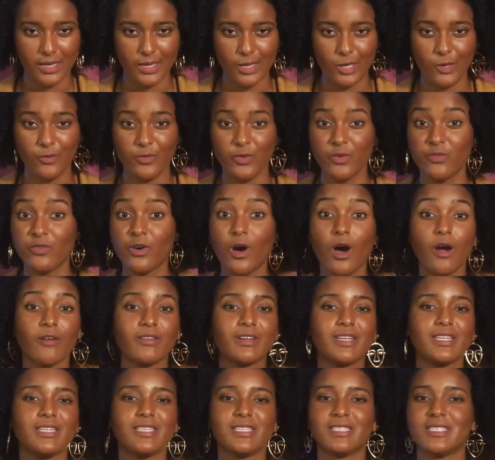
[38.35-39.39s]
If you've
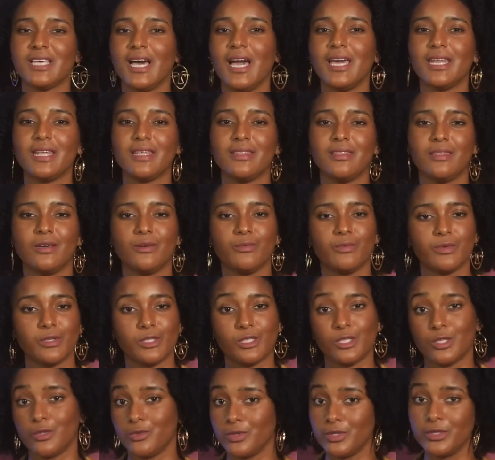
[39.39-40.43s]
already decided that we're
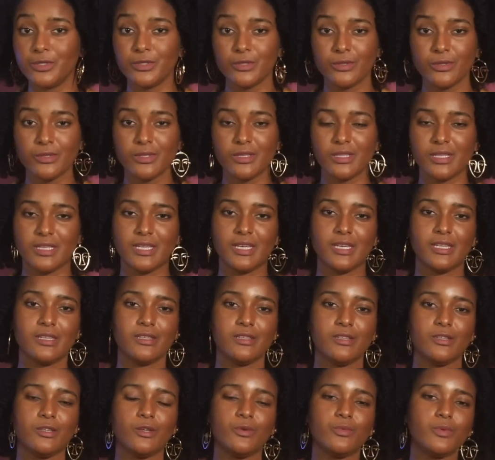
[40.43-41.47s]
screwed, then
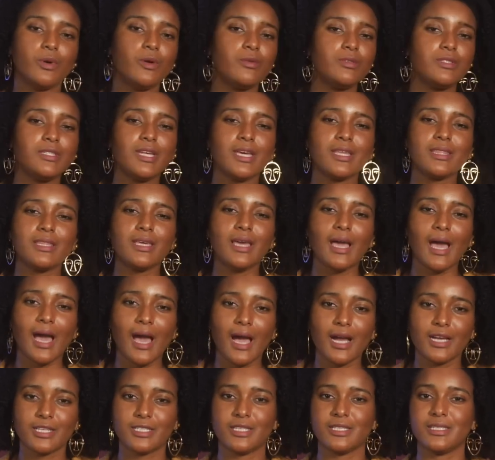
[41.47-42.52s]
you won't take the
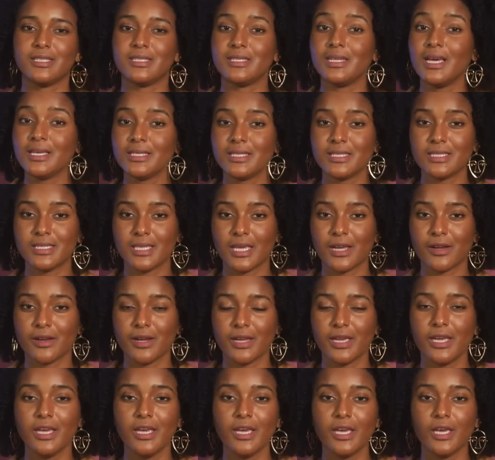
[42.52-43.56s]
actions
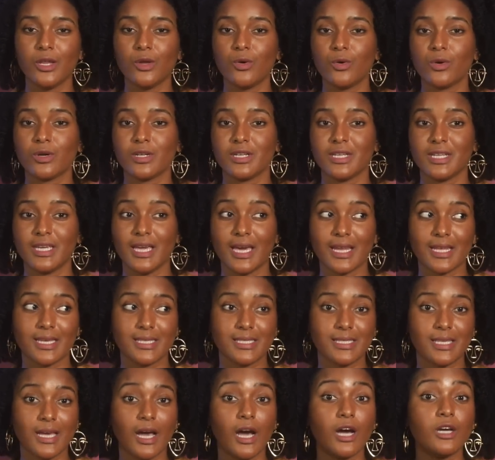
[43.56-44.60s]
necessary in order to get
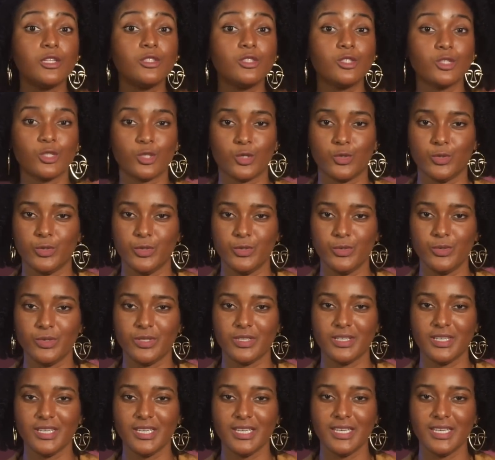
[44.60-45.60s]
us unscrewed.